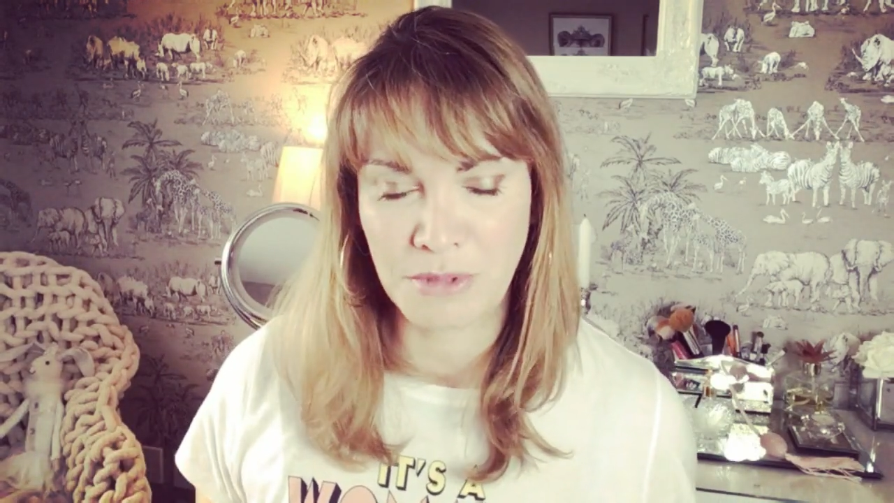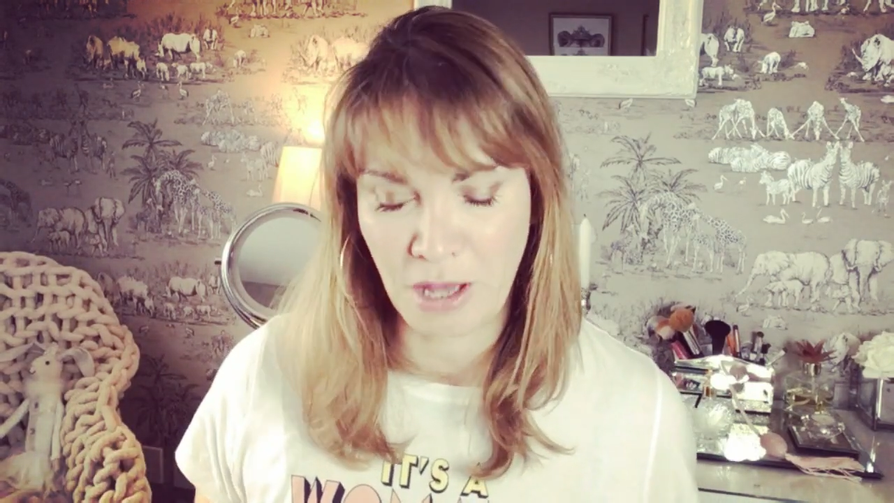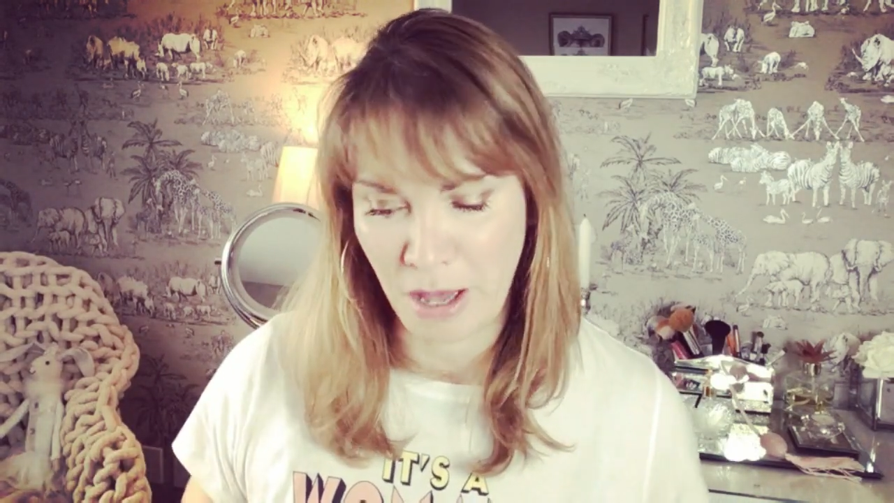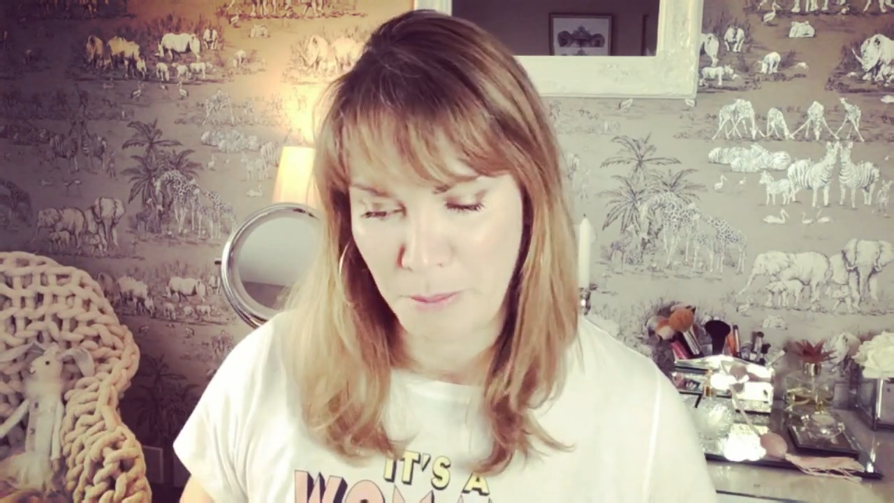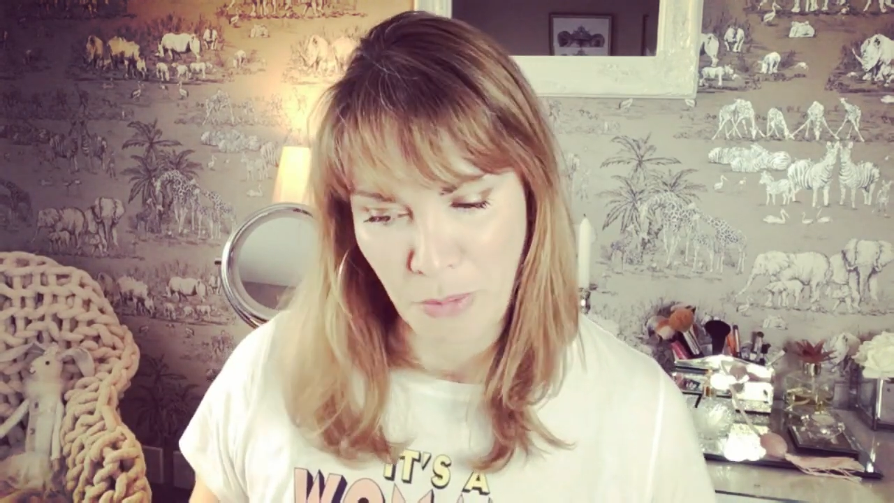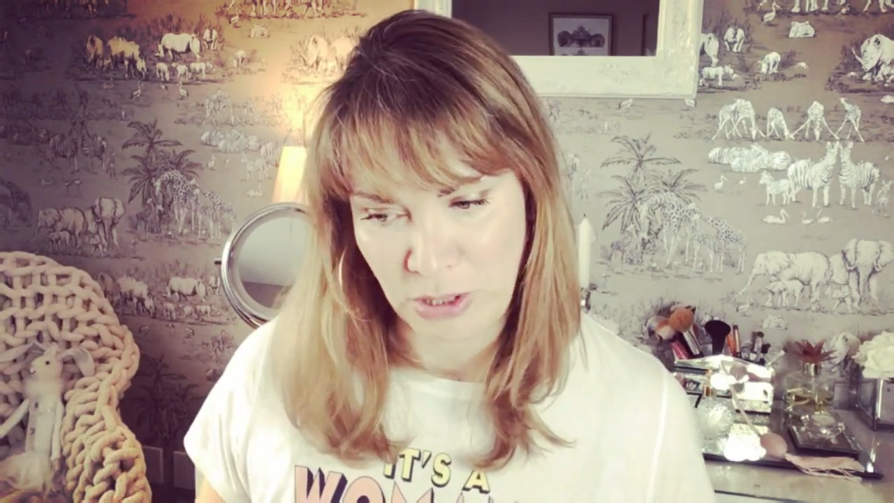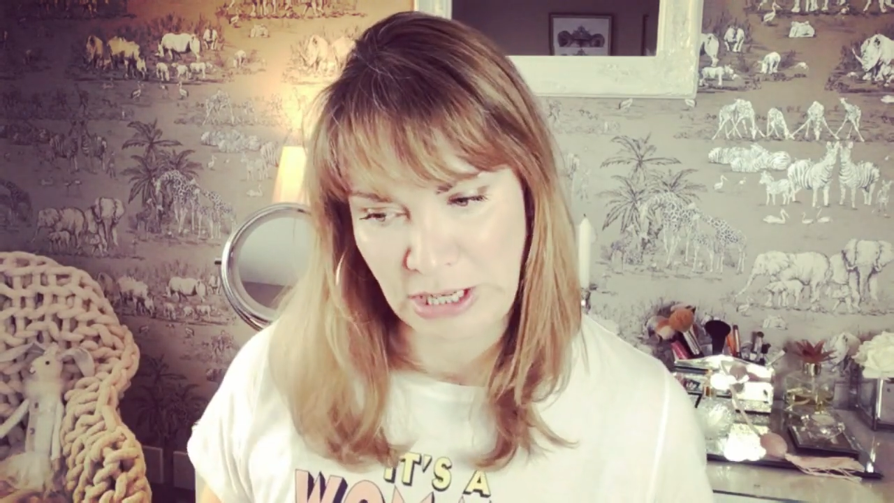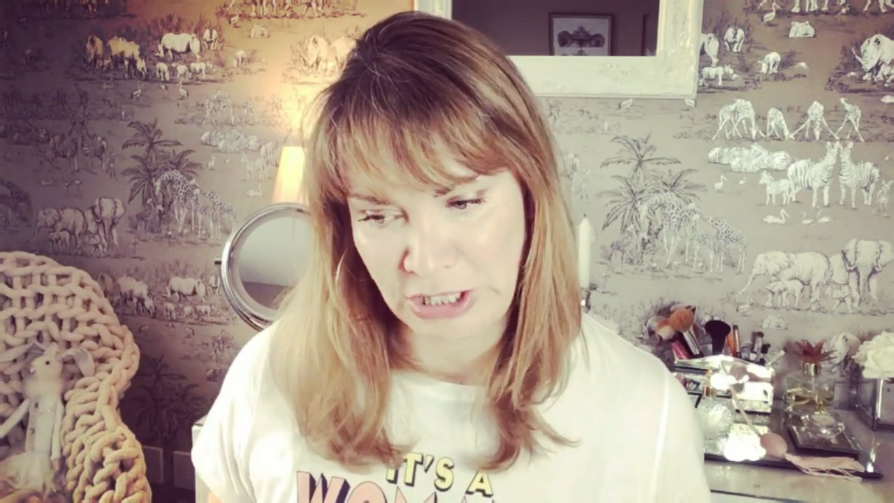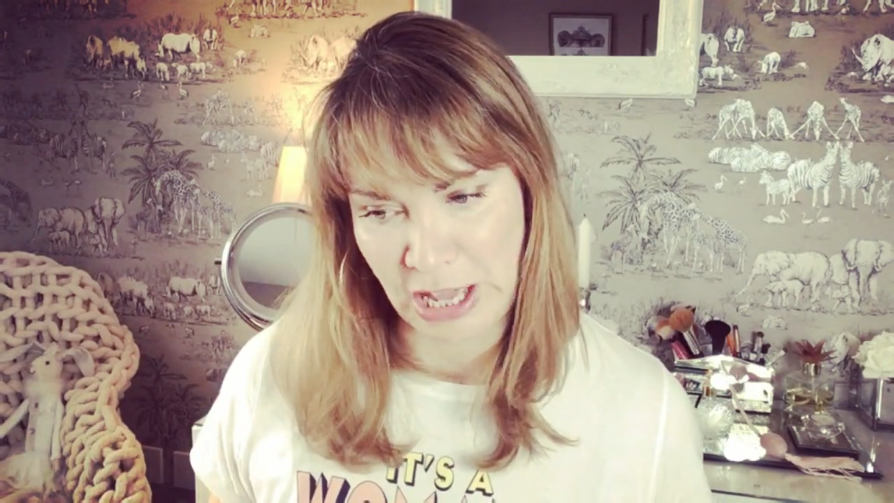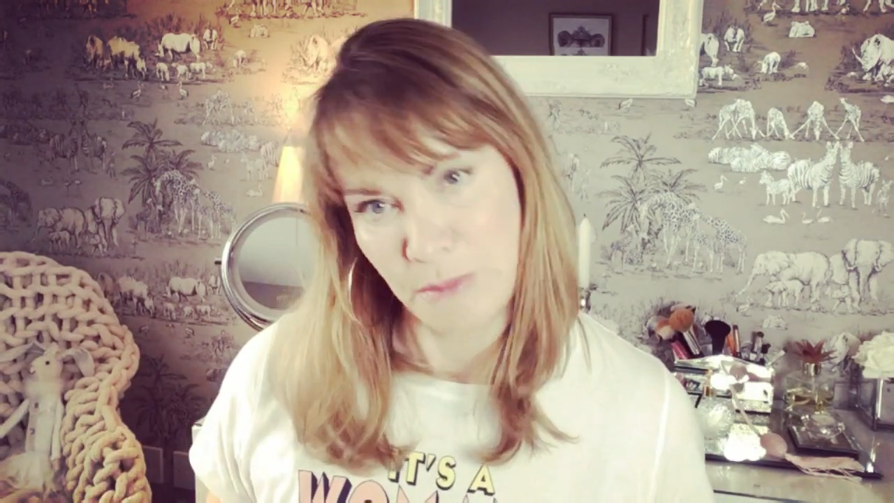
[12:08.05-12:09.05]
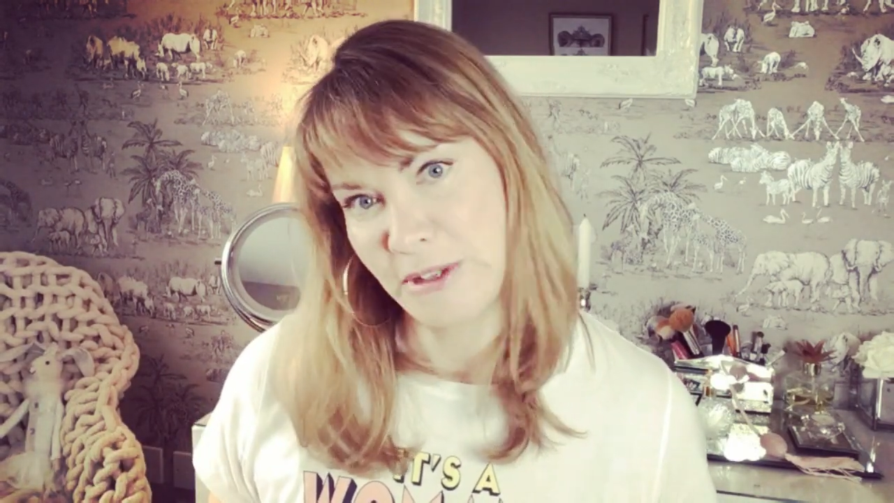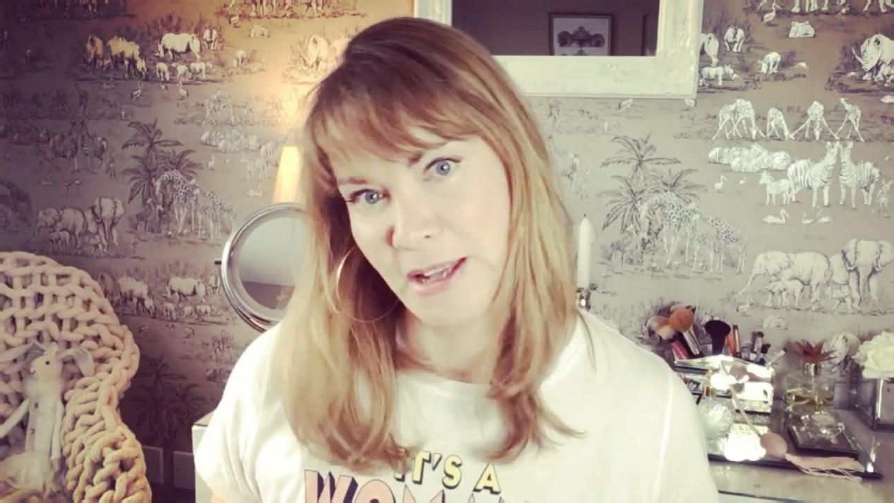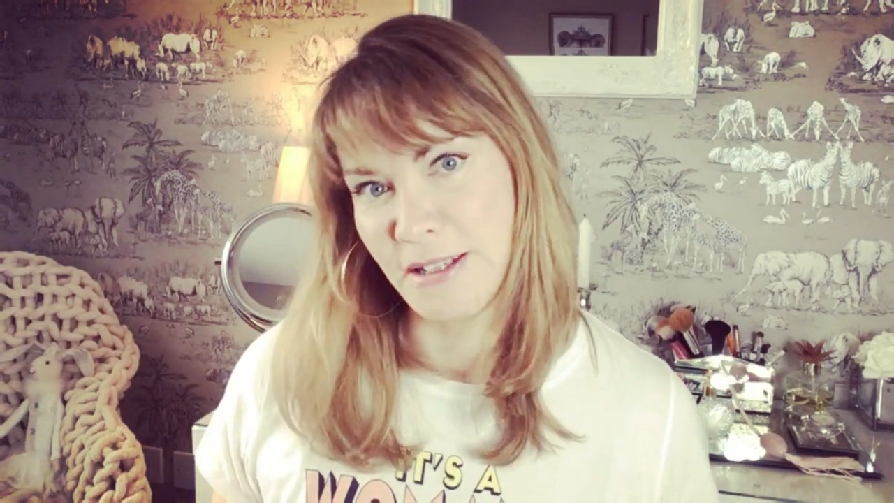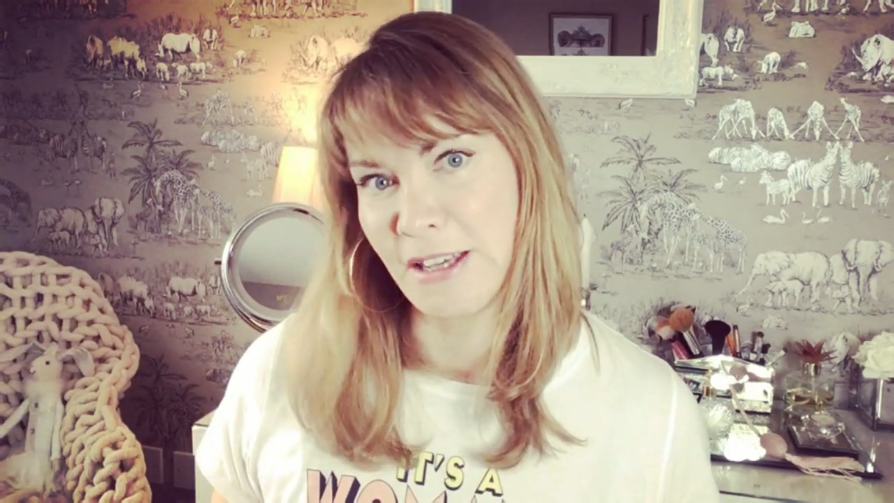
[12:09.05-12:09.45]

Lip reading: type body shape tend